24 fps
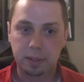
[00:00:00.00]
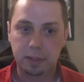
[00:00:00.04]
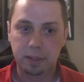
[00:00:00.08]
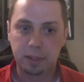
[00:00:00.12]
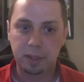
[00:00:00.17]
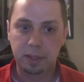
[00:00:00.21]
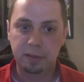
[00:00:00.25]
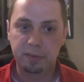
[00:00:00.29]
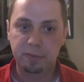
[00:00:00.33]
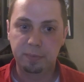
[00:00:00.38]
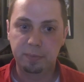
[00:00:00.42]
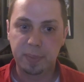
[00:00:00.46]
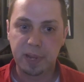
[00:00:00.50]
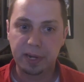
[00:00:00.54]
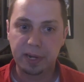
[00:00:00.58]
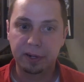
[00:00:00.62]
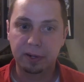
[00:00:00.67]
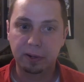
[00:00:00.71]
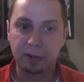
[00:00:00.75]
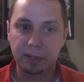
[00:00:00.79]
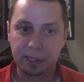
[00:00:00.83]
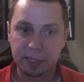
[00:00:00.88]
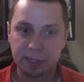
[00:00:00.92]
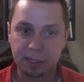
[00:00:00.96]
if my
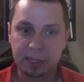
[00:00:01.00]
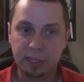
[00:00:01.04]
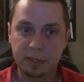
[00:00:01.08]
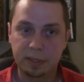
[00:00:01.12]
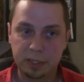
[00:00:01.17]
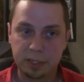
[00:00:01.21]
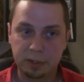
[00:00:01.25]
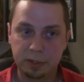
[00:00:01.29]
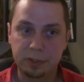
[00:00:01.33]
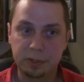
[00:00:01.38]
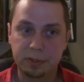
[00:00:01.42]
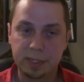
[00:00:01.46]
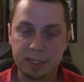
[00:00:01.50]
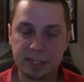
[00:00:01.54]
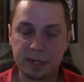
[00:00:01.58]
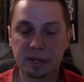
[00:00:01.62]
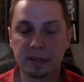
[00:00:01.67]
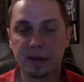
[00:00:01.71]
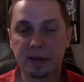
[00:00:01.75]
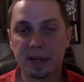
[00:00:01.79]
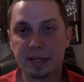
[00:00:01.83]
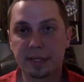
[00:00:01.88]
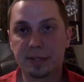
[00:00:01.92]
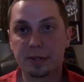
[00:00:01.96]
nurses at the surgery
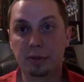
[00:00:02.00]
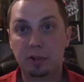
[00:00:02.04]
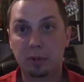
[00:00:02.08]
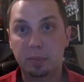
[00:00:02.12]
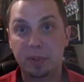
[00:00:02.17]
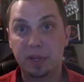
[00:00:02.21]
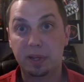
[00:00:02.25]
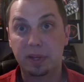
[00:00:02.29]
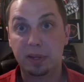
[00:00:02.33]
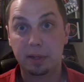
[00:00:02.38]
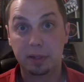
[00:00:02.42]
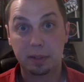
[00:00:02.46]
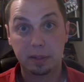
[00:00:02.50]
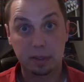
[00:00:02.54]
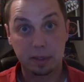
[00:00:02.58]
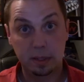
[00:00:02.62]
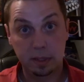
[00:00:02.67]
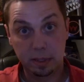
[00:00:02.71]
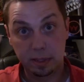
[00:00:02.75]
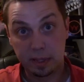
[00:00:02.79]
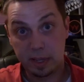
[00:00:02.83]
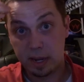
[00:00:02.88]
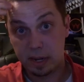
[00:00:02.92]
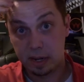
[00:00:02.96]
center had told me
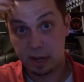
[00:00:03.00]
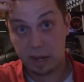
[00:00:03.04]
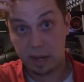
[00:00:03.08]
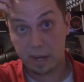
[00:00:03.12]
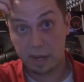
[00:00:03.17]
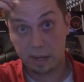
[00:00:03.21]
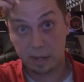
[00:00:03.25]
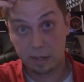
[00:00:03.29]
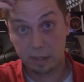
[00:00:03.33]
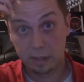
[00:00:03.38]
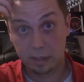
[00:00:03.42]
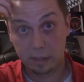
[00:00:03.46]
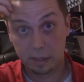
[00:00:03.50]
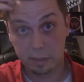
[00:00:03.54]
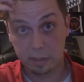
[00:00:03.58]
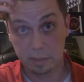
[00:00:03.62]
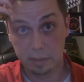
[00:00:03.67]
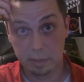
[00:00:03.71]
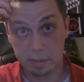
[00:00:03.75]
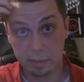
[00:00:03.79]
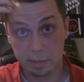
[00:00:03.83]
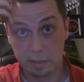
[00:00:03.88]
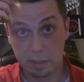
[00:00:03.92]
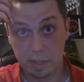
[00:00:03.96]
that I
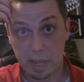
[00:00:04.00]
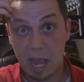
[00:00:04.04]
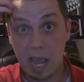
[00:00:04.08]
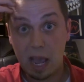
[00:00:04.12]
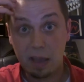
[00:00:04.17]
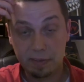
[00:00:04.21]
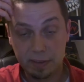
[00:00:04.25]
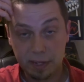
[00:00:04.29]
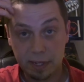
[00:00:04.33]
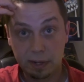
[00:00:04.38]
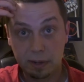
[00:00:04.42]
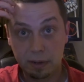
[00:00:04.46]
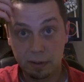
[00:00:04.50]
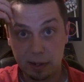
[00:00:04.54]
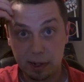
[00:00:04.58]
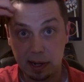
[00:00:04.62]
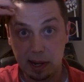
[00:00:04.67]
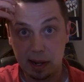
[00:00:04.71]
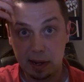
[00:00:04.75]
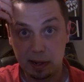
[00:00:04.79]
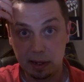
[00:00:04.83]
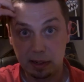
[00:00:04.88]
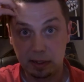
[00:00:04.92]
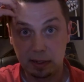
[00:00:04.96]
have to
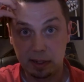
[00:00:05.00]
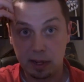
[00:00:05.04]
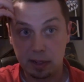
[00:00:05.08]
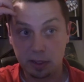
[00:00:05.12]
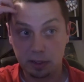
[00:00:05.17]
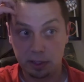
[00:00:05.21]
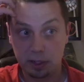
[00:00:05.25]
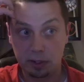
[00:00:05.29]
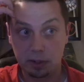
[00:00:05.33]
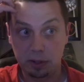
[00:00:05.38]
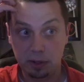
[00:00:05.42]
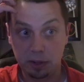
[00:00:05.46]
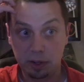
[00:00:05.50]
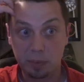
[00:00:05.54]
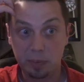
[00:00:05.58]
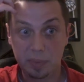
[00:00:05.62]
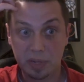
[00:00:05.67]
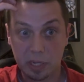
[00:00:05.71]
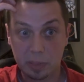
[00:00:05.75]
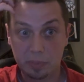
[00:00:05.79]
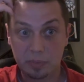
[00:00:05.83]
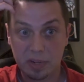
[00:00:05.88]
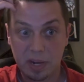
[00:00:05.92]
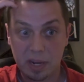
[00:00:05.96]
irrigate, that there could
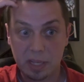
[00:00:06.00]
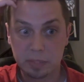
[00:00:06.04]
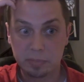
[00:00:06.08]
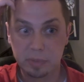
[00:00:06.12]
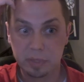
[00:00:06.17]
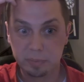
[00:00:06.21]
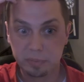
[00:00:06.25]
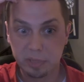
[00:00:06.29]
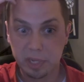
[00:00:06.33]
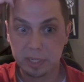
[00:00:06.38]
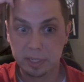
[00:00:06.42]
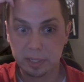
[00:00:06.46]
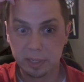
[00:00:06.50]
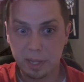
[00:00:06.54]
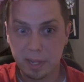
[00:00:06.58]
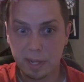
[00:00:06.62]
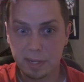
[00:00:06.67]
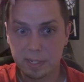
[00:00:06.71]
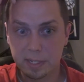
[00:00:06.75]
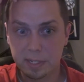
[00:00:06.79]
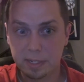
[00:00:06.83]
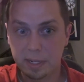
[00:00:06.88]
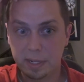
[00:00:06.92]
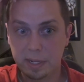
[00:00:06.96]
be a problem with blood
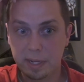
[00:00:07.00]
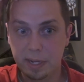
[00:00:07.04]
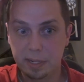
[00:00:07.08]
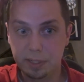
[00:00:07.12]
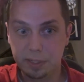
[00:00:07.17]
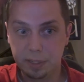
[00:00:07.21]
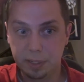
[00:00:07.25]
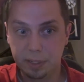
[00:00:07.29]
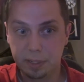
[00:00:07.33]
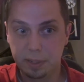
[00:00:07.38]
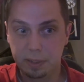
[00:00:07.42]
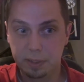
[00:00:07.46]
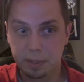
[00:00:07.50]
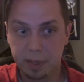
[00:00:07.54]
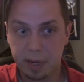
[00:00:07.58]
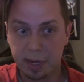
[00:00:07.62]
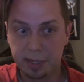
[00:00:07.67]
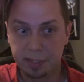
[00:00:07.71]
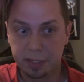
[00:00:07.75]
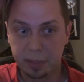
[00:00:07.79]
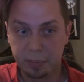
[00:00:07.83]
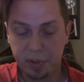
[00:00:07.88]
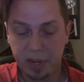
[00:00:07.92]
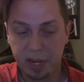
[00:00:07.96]
clots, and I should
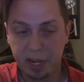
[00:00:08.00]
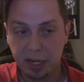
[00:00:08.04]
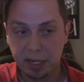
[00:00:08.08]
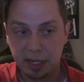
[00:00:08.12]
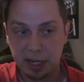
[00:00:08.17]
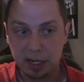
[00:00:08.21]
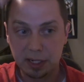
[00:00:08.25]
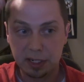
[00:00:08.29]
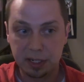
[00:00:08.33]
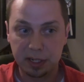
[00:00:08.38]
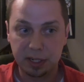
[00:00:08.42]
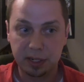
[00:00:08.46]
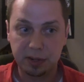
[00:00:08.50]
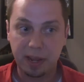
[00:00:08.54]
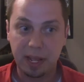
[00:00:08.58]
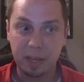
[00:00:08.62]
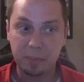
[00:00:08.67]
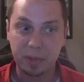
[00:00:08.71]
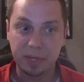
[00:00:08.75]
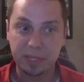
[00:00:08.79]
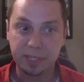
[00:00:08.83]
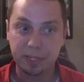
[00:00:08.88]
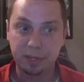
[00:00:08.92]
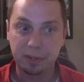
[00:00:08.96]
pay attention to how
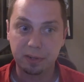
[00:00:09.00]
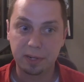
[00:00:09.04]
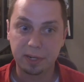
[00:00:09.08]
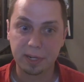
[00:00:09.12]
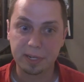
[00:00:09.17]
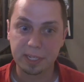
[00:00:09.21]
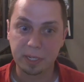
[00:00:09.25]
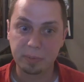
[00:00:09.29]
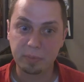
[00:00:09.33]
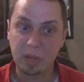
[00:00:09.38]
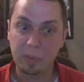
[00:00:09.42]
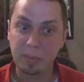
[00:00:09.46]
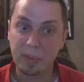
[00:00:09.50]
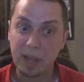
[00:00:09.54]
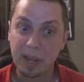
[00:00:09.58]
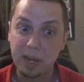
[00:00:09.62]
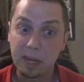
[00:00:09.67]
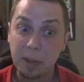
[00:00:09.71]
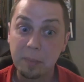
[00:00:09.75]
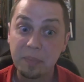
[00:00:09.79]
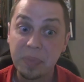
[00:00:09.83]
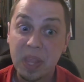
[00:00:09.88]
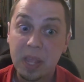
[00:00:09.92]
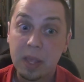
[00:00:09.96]
much urine is in my
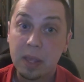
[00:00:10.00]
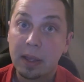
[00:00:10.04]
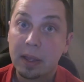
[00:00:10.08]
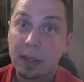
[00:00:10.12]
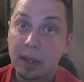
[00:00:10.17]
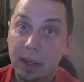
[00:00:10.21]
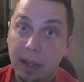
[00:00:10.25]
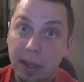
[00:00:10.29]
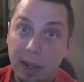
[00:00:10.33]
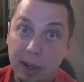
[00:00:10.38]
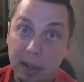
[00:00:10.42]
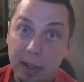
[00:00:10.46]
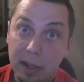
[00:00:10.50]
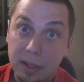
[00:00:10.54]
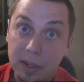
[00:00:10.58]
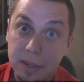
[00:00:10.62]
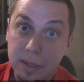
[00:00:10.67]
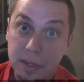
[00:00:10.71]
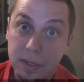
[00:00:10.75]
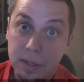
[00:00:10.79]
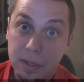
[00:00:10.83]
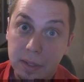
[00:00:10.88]
bag, and